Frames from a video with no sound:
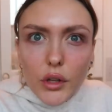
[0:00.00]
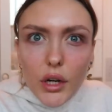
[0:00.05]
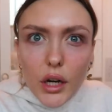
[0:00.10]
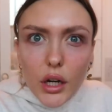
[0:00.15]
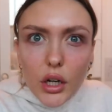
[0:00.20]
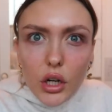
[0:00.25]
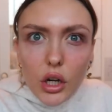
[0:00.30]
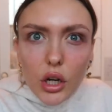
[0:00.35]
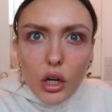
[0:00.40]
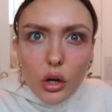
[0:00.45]
did
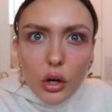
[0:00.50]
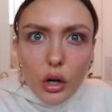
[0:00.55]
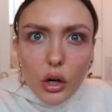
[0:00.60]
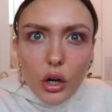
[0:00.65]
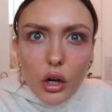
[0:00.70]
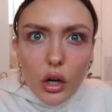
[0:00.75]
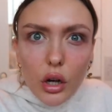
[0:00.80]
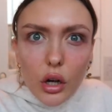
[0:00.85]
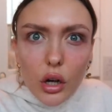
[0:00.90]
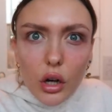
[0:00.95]
I
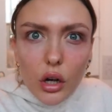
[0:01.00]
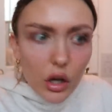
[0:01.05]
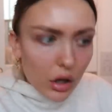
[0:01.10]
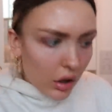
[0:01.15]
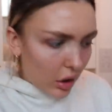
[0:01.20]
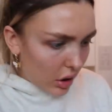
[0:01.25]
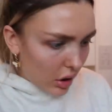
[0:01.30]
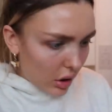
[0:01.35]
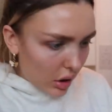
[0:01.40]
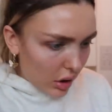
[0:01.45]
do?
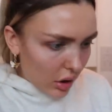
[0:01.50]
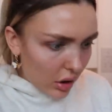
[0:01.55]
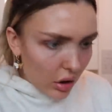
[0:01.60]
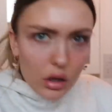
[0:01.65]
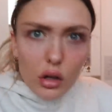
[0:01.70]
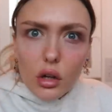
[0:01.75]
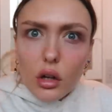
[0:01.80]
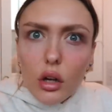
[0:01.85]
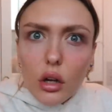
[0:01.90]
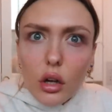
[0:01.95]

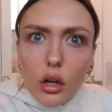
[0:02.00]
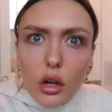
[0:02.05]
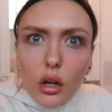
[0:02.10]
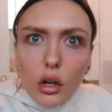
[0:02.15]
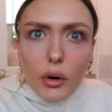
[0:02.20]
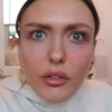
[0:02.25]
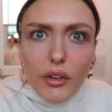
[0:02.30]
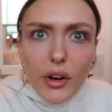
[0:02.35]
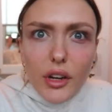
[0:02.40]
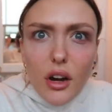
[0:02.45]

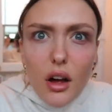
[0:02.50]
What have I